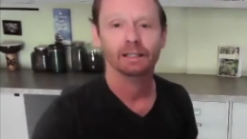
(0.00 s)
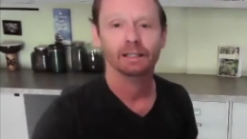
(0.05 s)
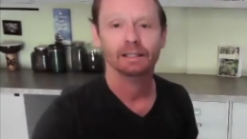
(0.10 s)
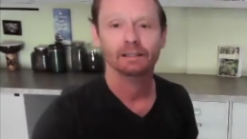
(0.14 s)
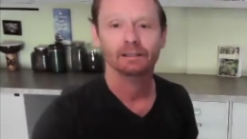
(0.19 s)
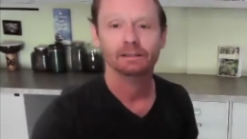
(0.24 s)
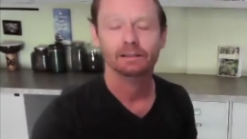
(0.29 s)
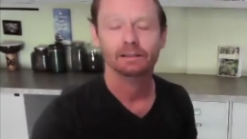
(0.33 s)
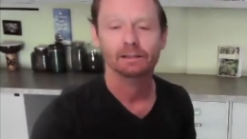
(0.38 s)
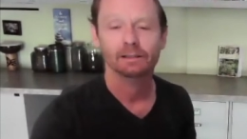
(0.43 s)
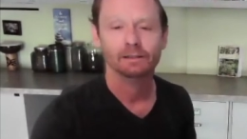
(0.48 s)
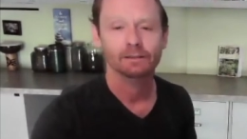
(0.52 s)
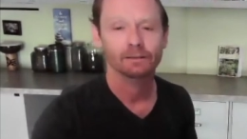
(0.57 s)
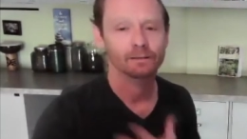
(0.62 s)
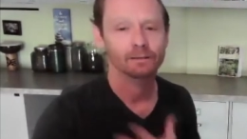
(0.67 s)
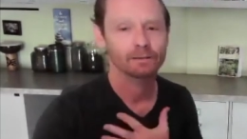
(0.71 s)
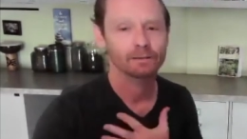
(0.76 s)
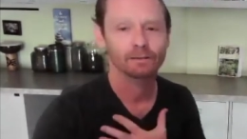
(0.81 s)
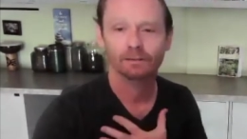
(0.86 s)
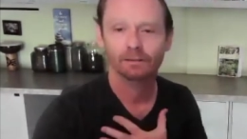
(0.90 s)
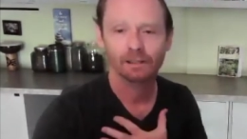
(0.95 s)
It's
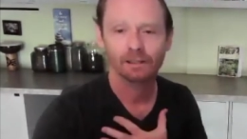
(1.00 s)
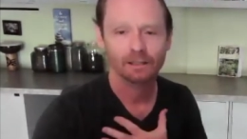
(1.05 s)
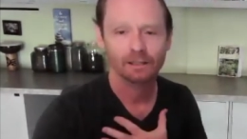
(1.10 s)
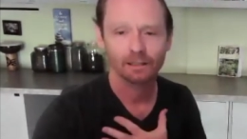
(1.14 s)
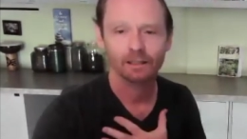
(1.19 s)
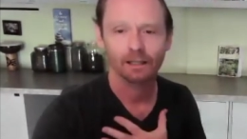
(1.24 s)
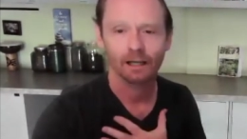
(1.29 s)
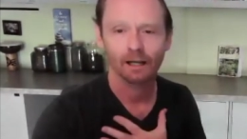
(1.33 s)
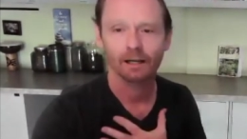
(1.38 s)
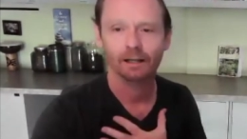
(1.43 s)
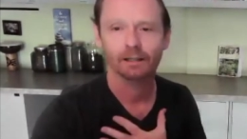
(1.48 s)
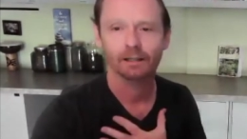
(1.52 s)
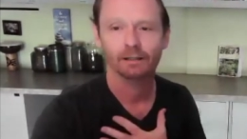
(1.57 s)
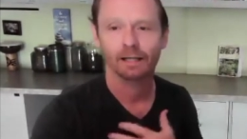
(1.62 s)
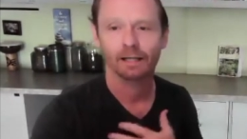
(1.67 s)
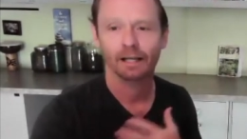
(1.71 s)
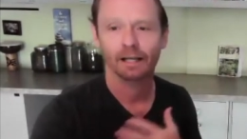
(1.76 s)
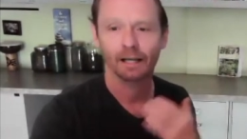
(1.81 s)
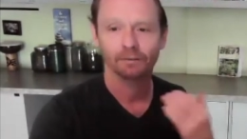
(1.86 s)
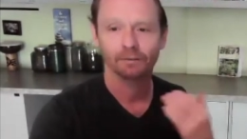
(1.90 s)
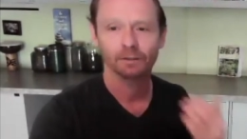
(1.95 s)
just an honor to
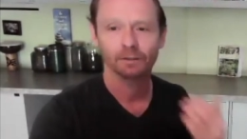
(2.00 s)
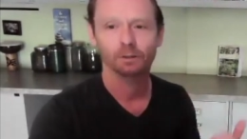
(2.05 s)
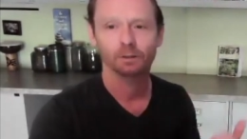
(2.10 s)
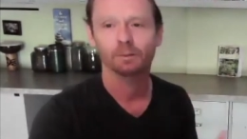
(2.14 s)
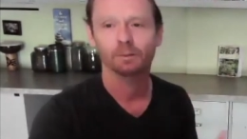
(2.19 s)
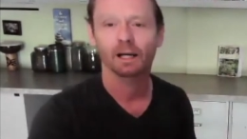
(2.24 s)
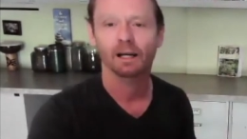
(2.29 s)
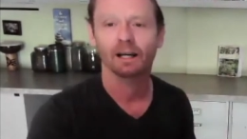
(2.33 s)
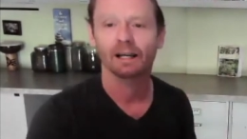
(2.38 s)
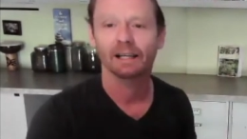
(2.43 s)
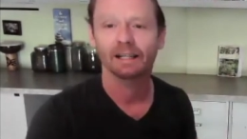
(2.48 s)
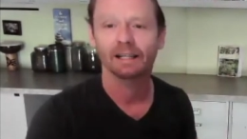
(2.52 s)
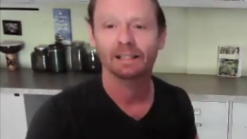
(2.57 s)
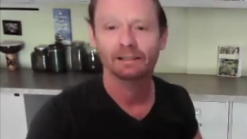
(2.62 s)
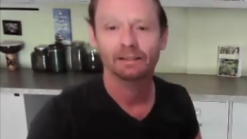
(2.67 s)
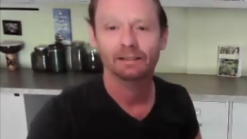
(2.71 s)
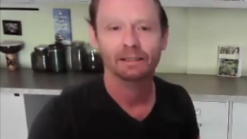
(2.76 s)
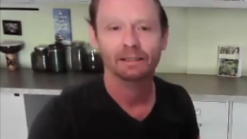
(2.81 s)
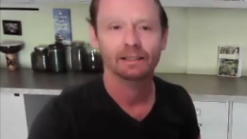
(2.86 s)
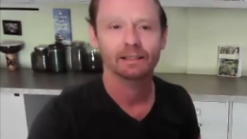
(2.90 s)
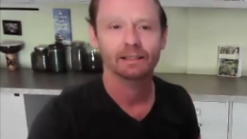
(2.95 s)
have you behind
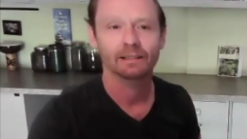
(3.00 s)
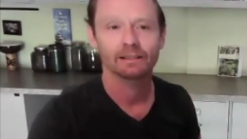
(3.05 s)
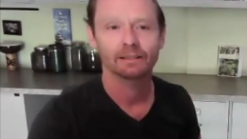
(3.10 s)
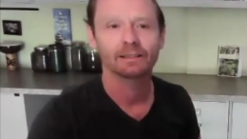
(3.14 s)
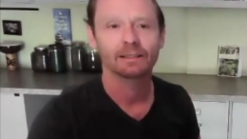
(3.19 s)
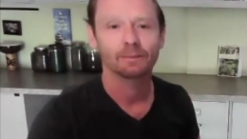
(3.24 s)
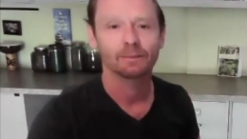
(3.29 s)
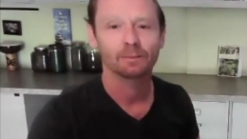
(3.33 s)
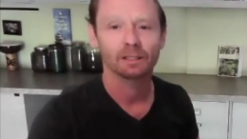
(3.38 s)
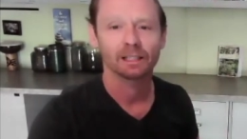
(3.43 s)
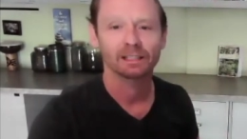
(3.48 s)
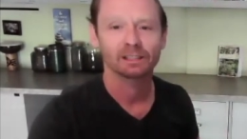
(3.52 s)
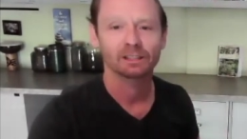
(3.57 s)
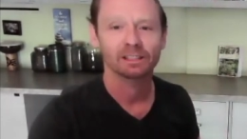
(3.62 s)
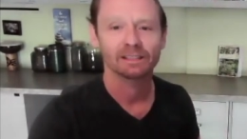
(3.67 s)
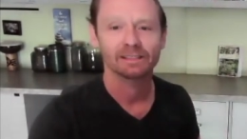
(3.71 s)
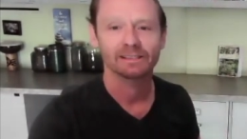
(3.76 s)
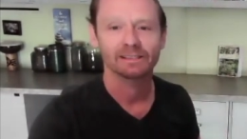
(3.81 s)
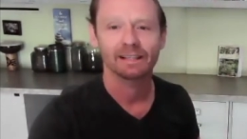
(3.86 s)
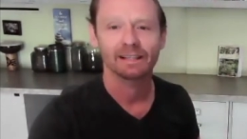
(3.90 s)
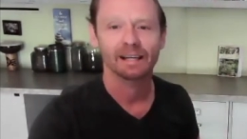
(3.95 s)
the production
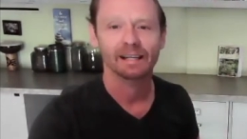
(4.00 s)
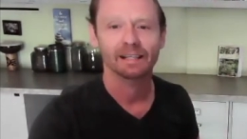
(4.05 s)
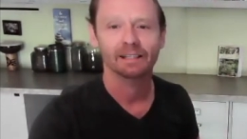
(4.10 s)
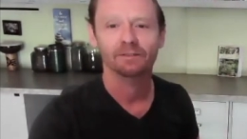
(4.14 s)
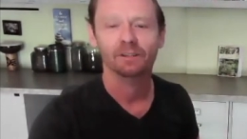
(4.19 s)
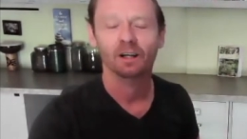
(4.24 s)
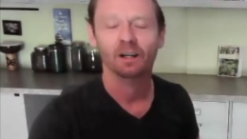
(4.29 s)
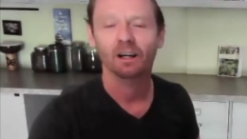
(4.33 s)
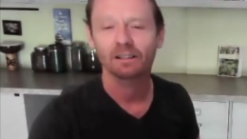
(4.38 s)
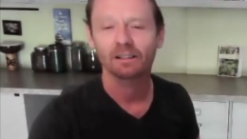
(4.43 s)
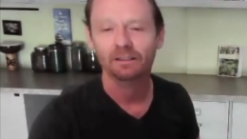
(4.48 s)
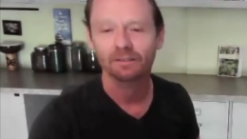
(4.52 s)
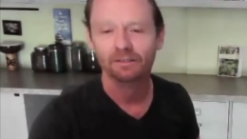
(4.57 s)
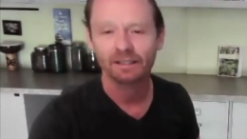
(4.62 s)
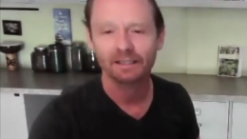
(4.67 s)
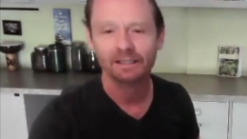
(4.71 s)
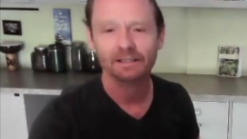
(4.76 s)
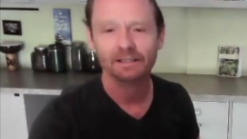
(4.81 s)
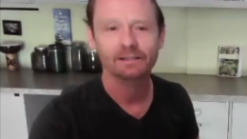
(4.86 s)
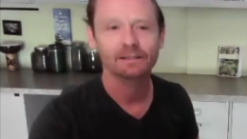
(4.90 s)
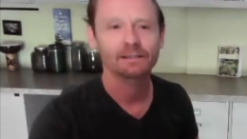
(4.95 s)
side of all of
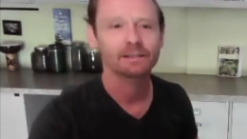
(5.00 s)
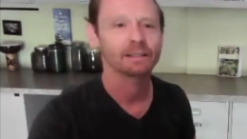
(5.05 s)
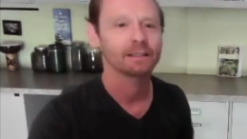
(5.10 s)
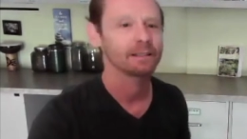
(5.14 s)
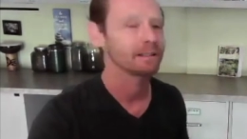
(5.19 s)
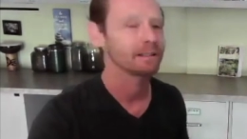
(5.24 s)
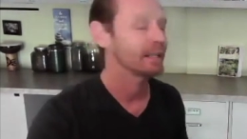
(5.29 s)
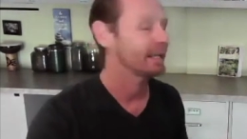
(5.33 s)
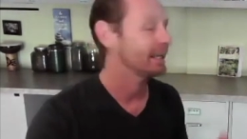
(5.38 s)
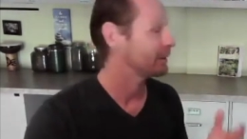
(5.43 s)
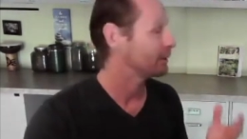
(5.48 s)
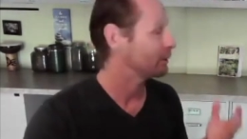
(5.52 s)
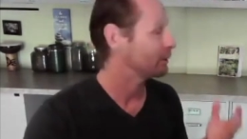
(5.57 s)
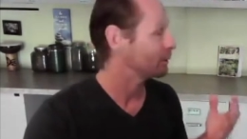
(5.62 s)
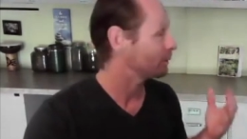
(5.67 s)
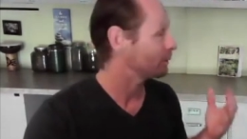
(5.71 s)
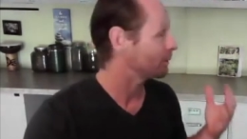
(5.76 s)
this. And thank you,